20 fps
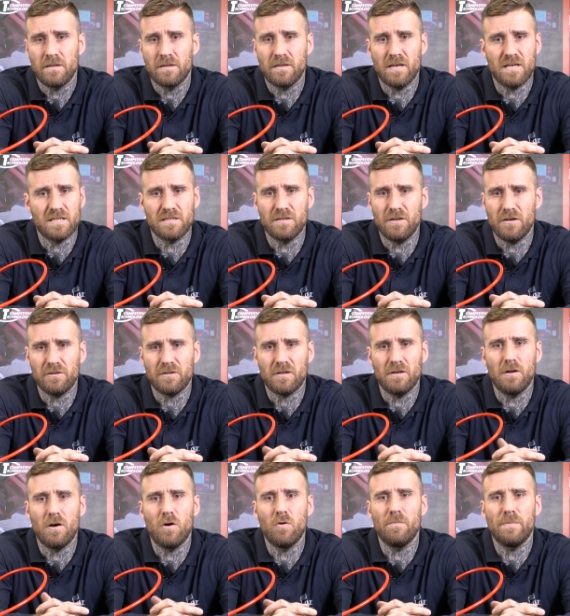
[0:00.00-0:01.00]
does not
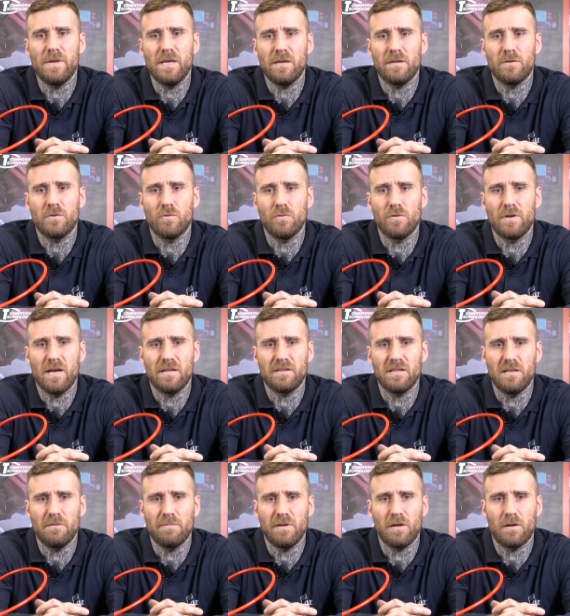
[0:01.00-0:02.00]
allow me to
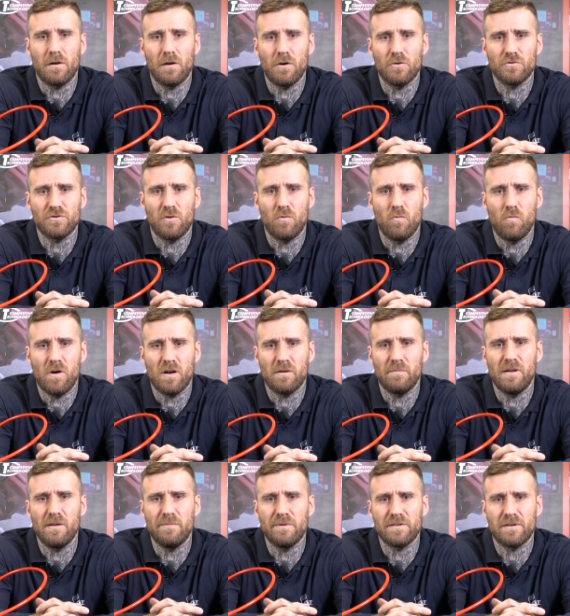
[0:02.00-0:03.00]
get even close the 1
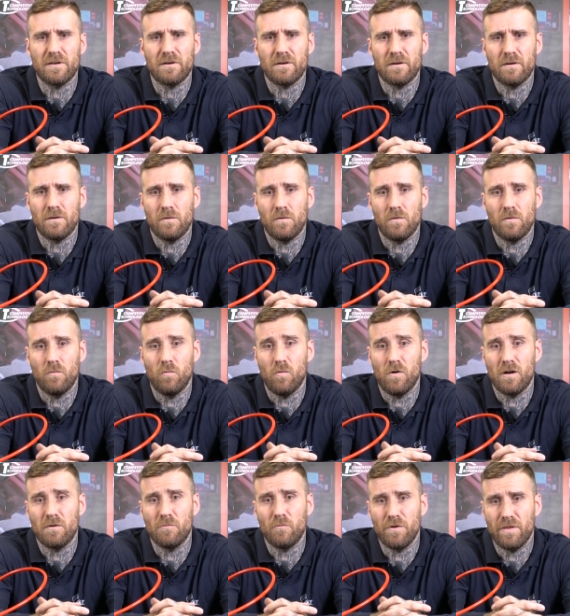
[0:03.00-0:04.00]
mm
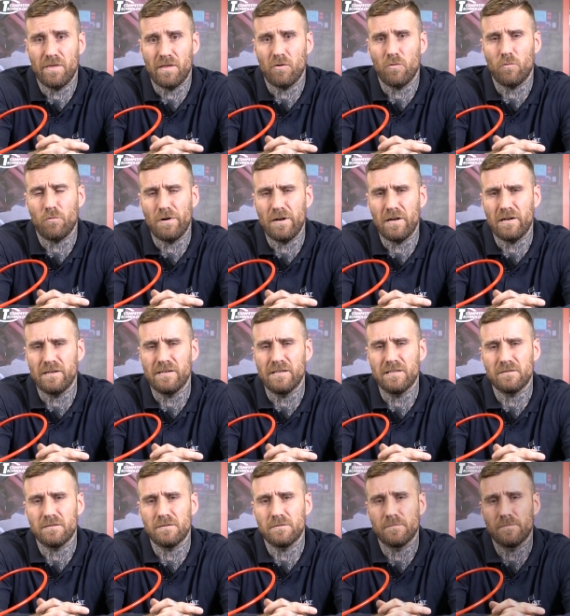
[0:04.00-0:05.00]
one without wrinkling
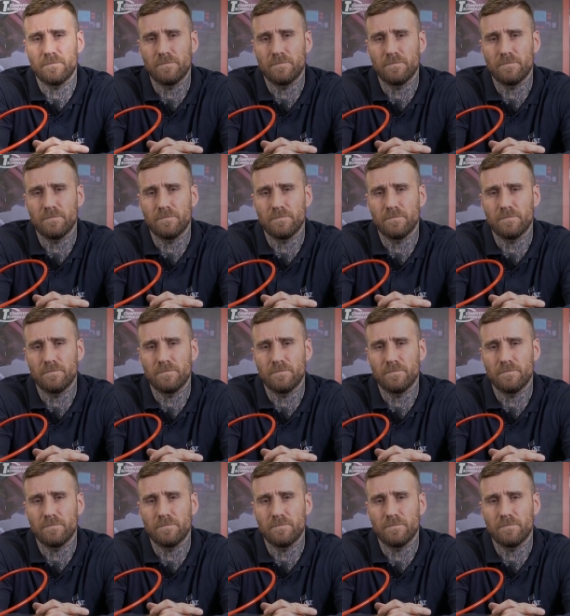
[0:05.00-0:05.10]
it.